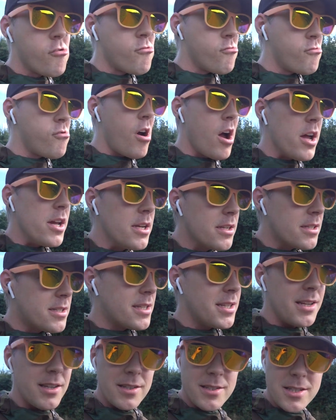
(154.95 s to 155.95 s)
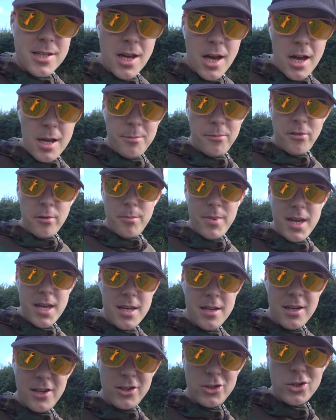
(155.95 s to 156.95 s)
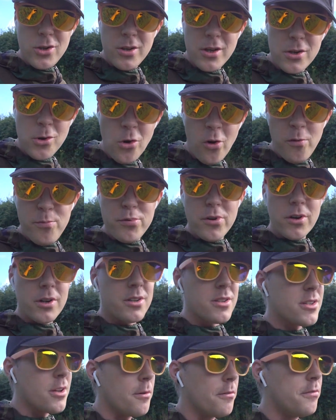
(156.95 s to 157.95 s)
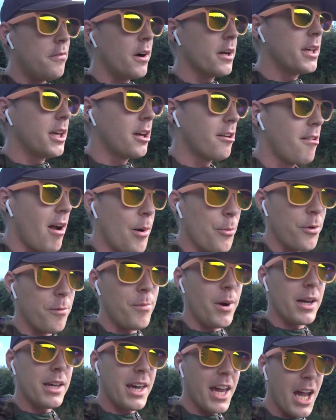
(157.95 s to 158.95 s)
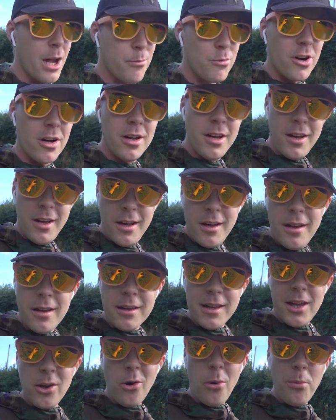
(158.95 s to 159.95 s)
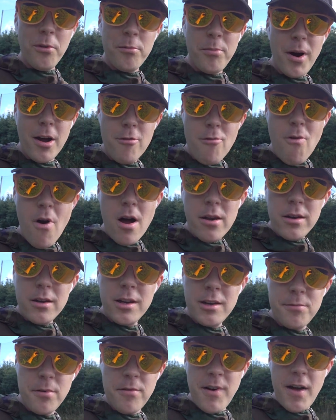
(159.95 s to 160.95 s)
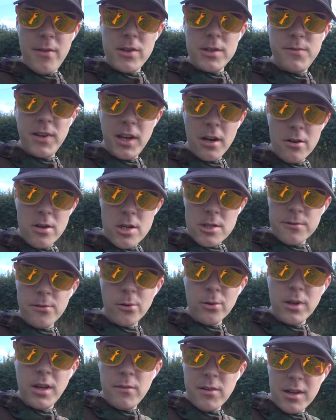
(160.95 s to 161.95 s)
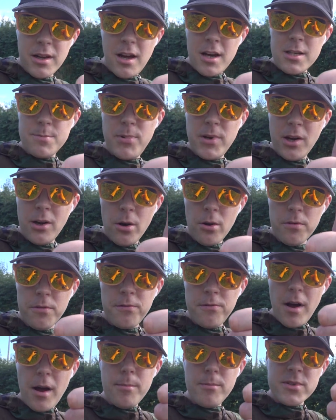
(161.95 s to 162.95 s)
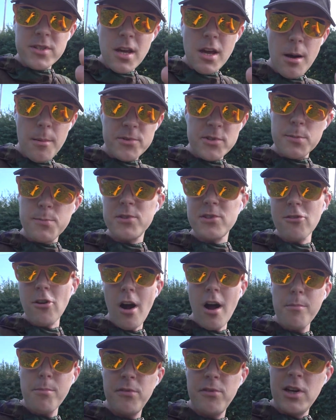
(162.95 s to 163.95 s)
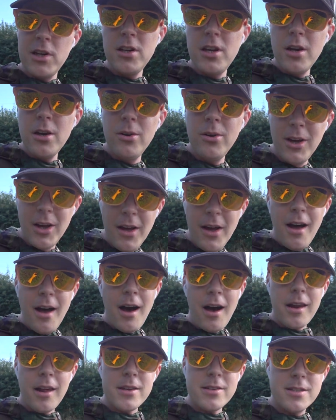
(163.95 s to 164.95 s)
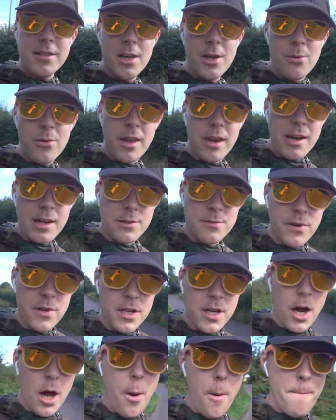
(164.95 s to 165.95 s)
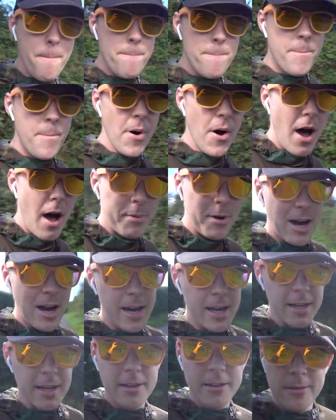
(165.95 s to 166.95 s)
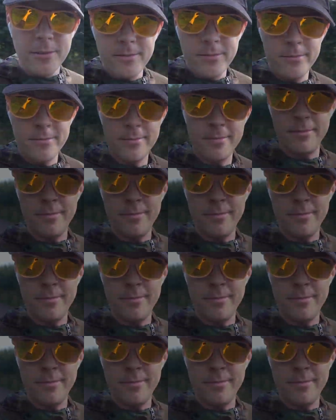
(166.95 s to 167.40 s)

Right, it is time for me, Julian Northbrook, to stop fucking around with my camera and get on with my run. If you found this video useful, give it a nice big old thumbs up. Subscribe if you're new, and I'll see you in the next video. Bye-bye.